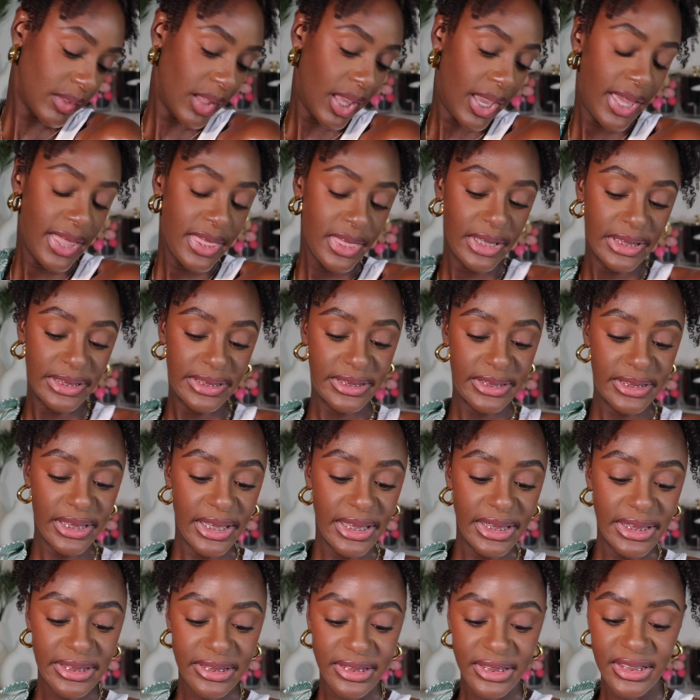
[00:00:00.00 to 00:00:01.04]
And the
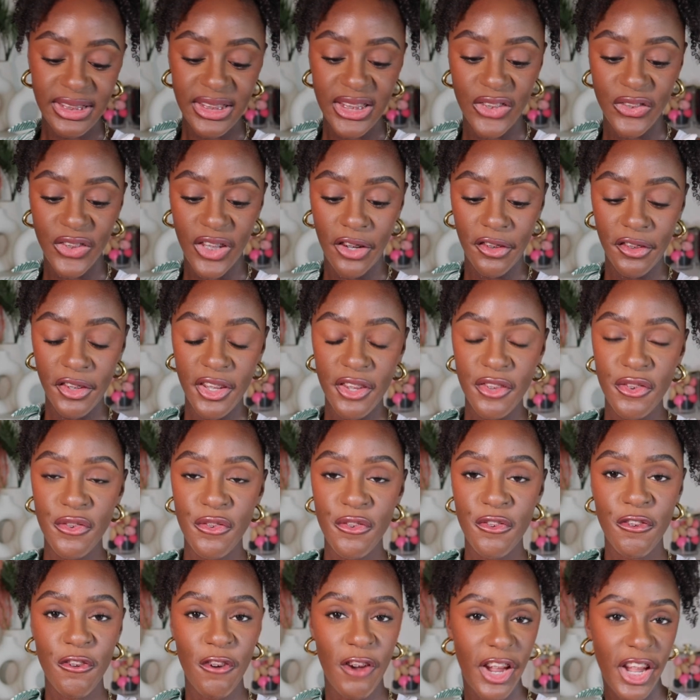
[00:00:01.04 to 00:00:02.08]
scent is a very
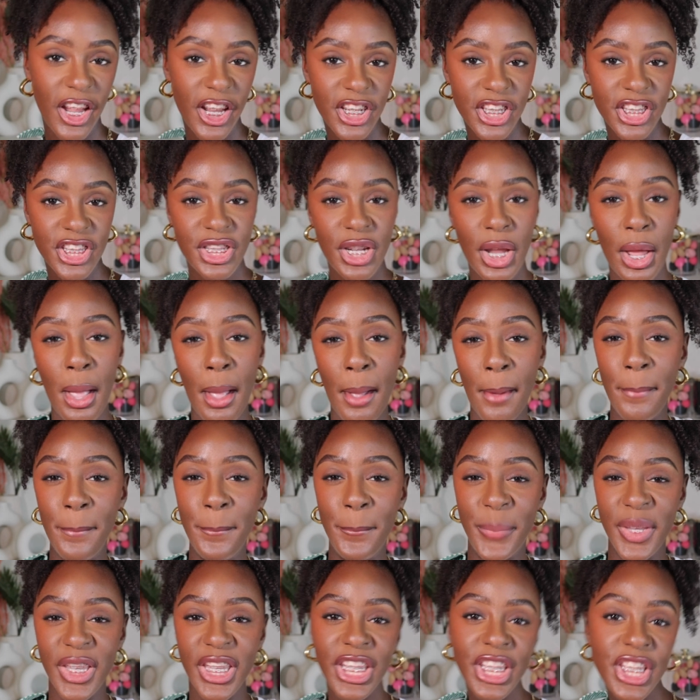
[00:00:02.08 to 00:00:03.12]
fresh,
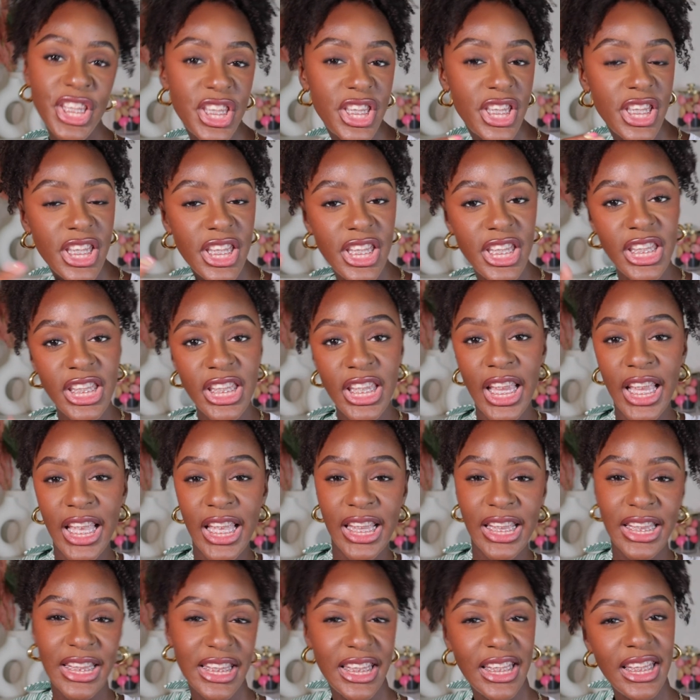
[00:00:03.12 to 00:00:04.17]
beachy,
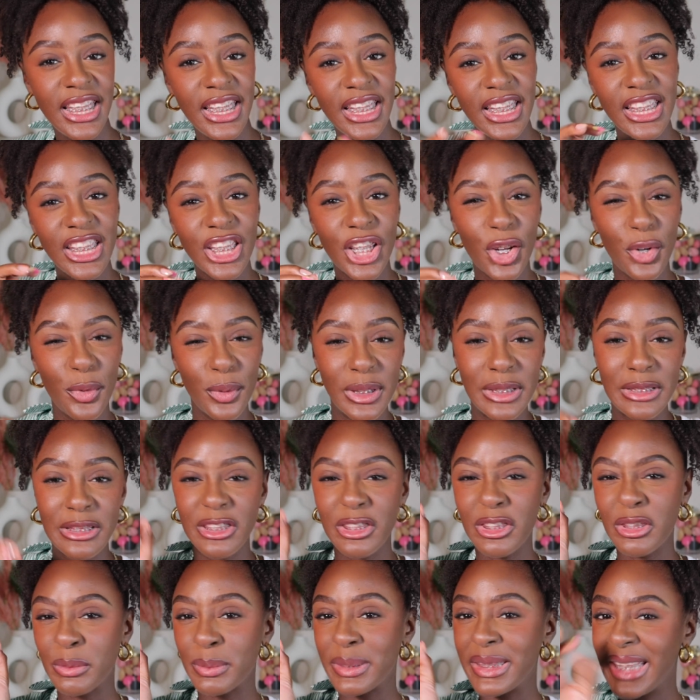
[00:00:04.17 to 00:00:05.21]
clean,
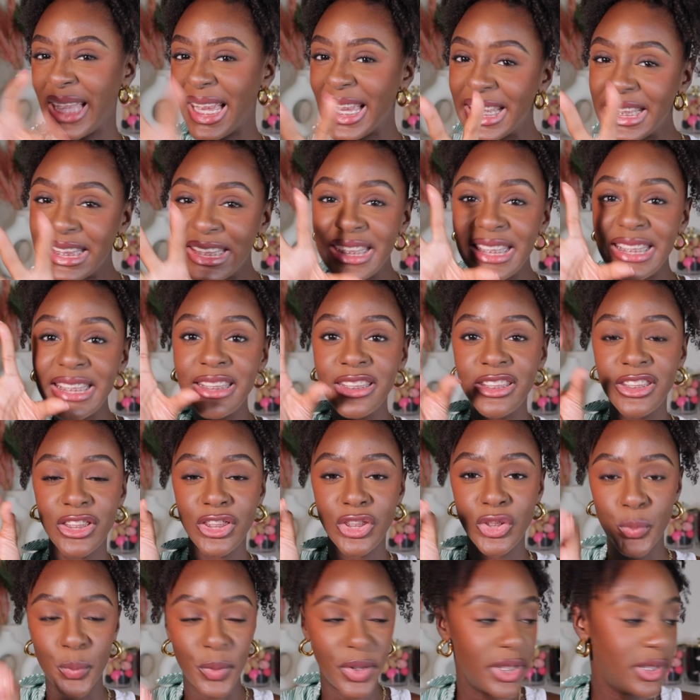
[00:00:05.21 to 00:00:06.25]
crisp, slightly
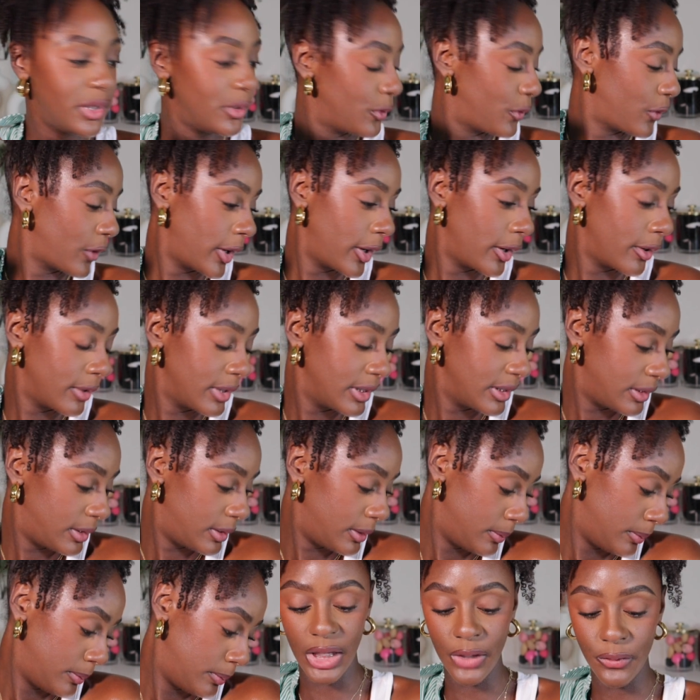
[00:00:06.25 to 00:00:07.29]
sweet fragrance.
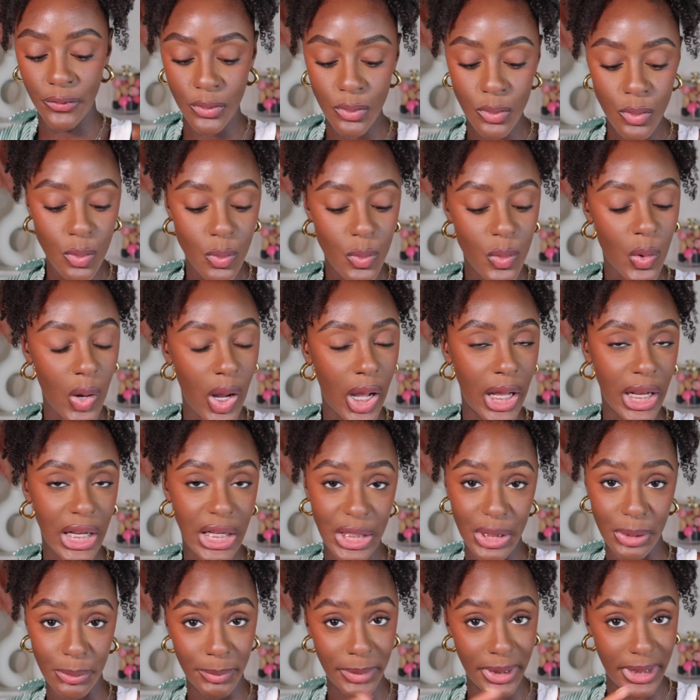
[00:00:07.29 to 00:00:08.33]
If you got
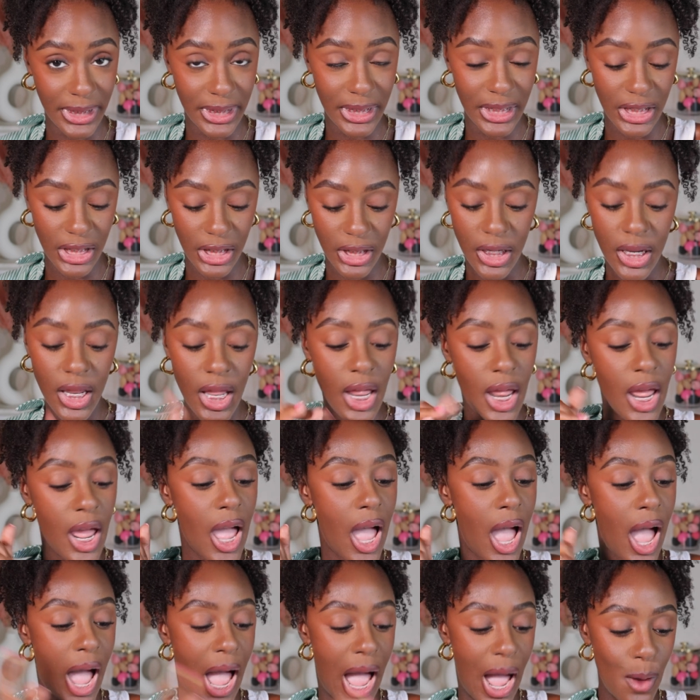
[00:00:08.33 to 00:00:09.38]
the money,
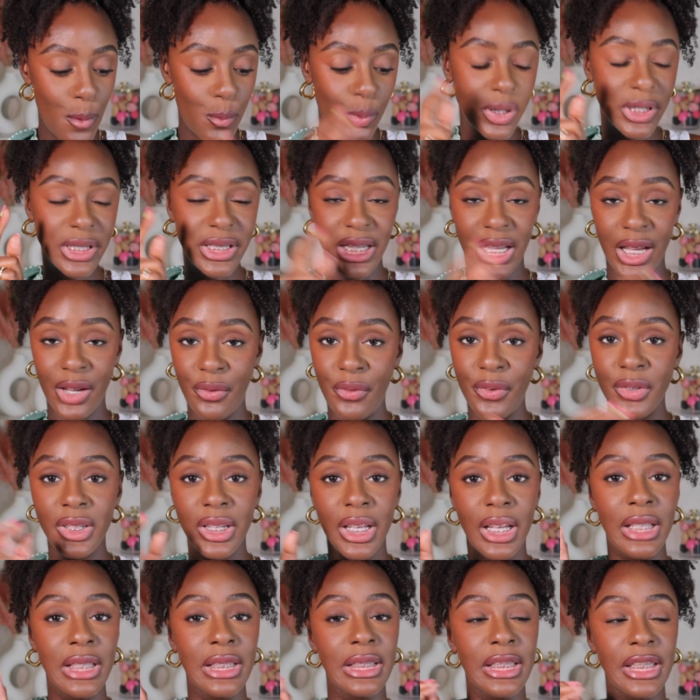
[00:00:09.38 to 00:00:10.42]
I would
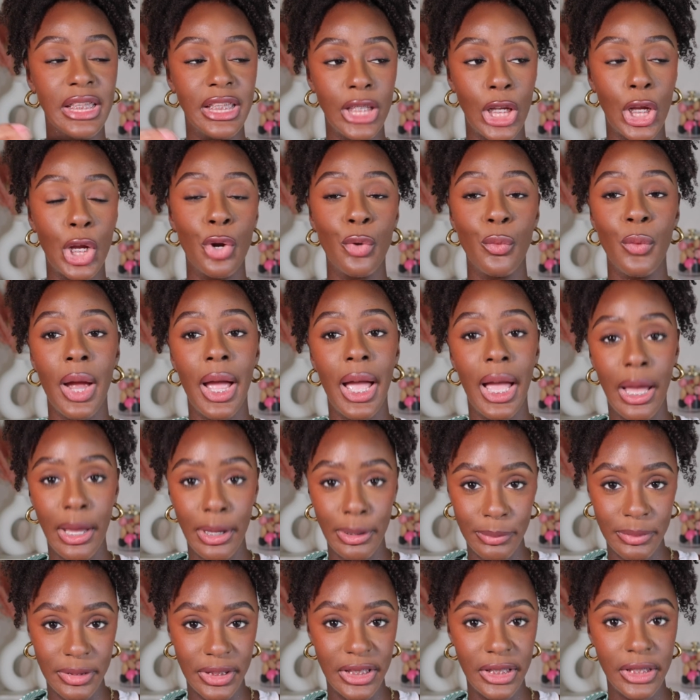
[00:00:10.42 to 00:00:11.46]
definitely
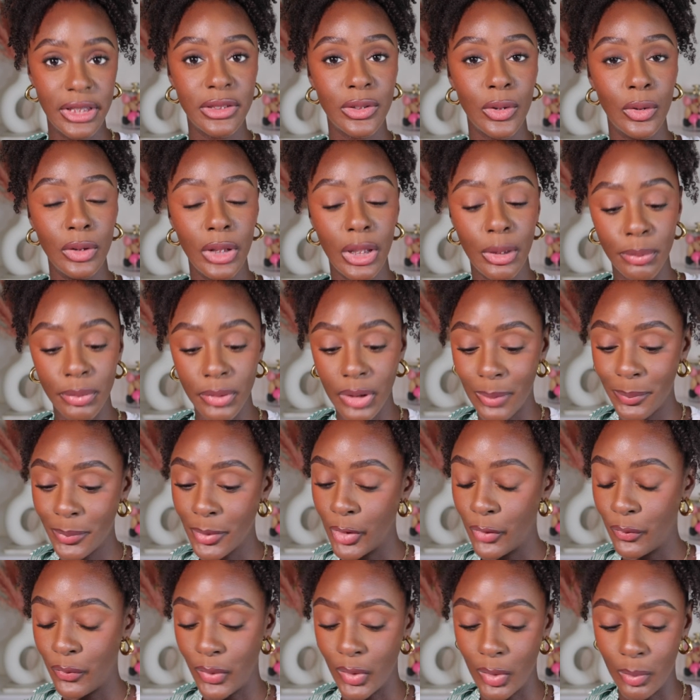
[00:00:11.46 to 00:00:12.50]
grab the Soleil Blanc
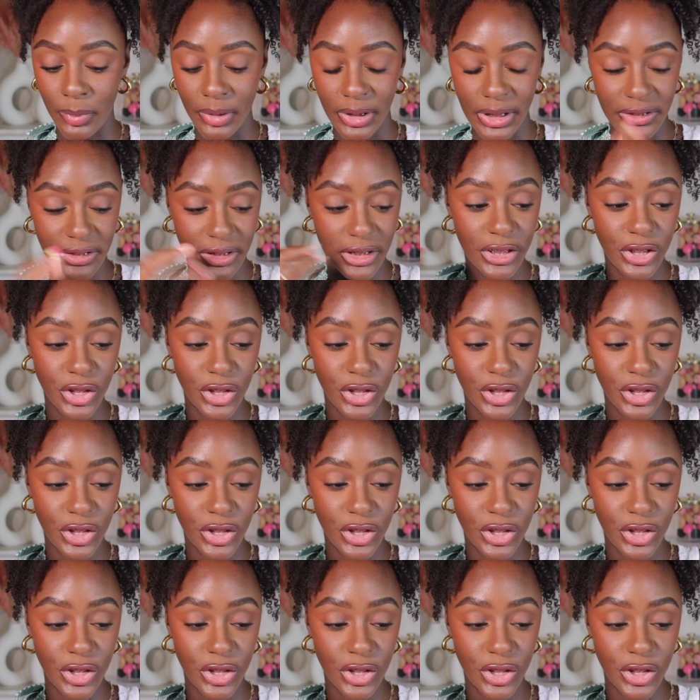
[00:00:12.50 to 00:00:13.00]
perfume because it